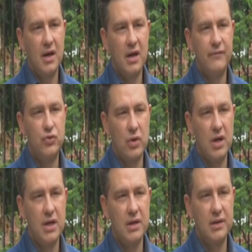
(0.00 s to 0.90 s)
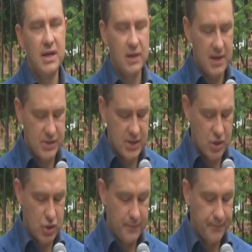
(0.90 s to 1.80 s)
of drug
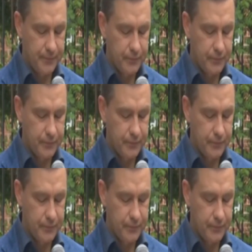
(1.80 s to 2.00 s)
legalization